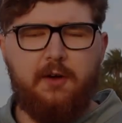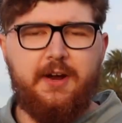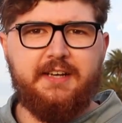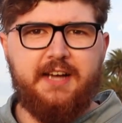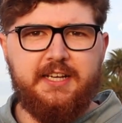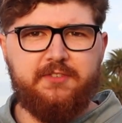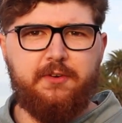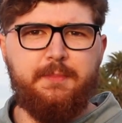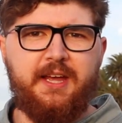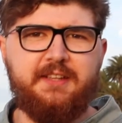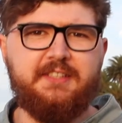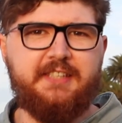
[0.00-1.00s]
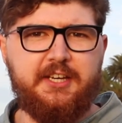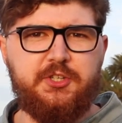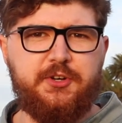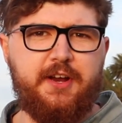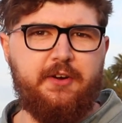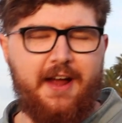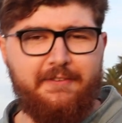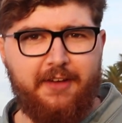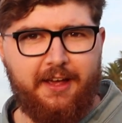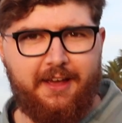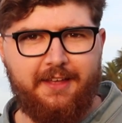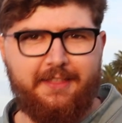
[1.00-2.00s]
Alright guys, from me and the Century
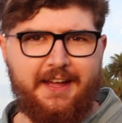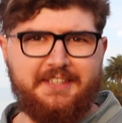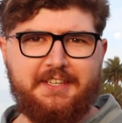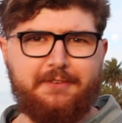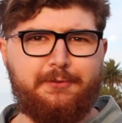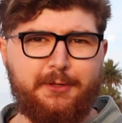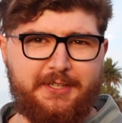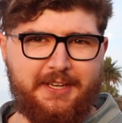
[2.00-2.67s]
Graphic, that's it for